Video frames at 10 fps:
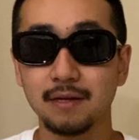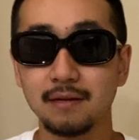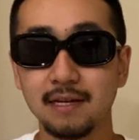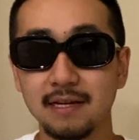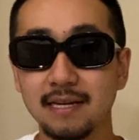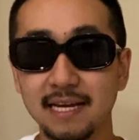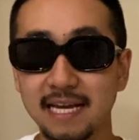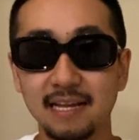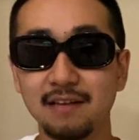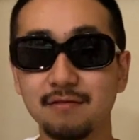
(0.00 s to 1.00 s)
They
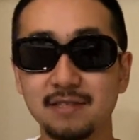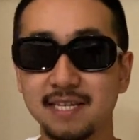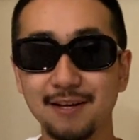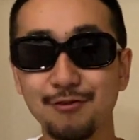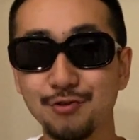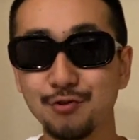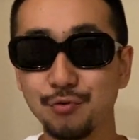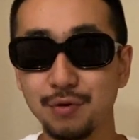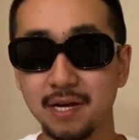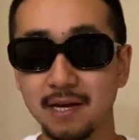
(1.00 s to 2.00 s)
can't even tell you.
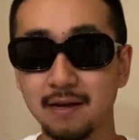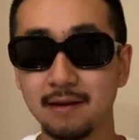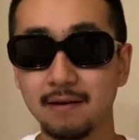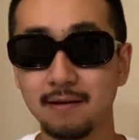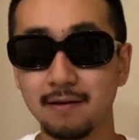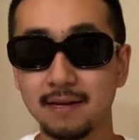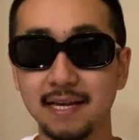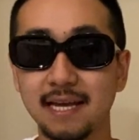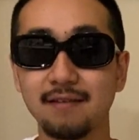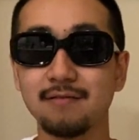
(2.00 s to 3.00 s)
They
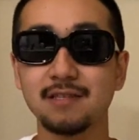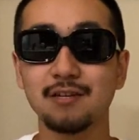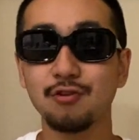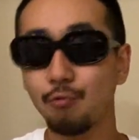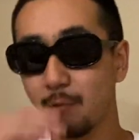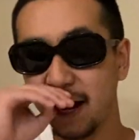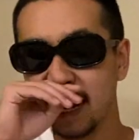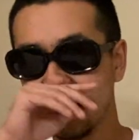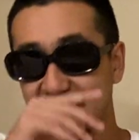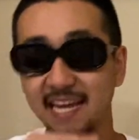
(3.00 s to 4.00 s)
can't even tell you why
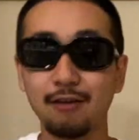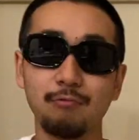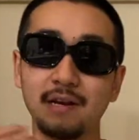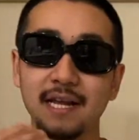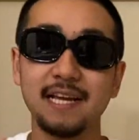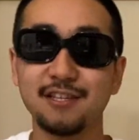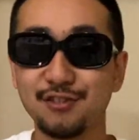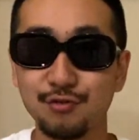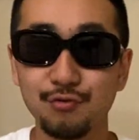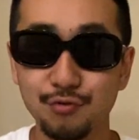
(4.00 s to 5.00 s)
they can't relate
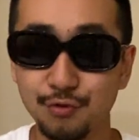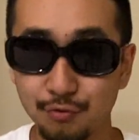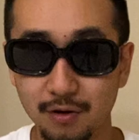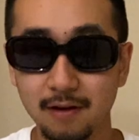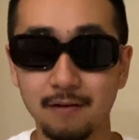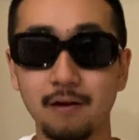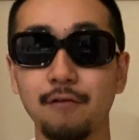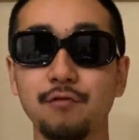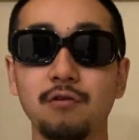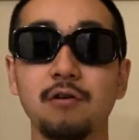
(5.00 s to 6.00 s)
to you
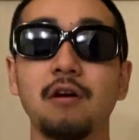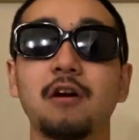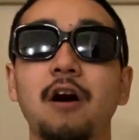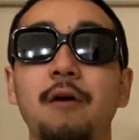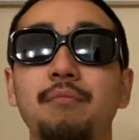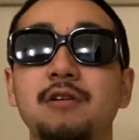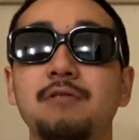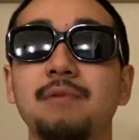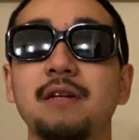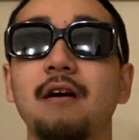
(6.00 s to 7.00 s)
of your
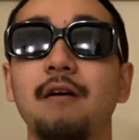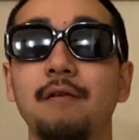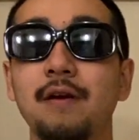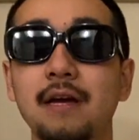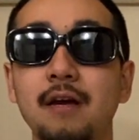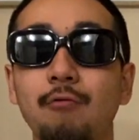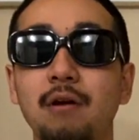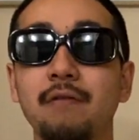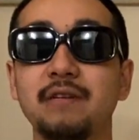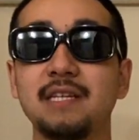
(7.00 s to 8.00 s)
accomplishment of
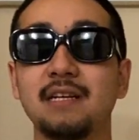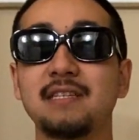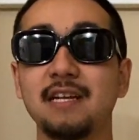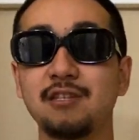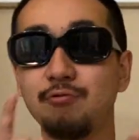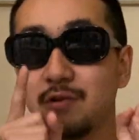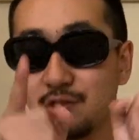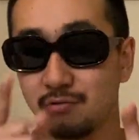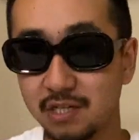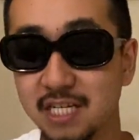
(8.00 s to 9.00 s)
whatever success you want
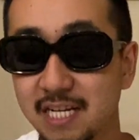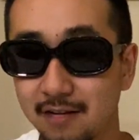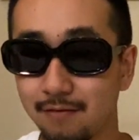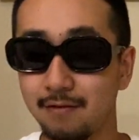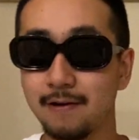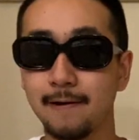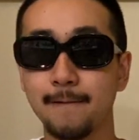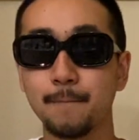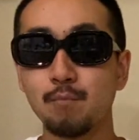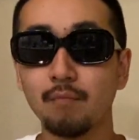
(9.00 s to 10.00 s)
to achieve.
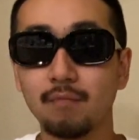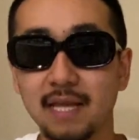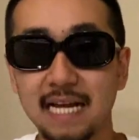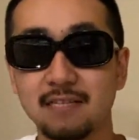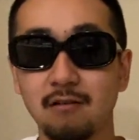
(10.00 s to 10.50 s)
As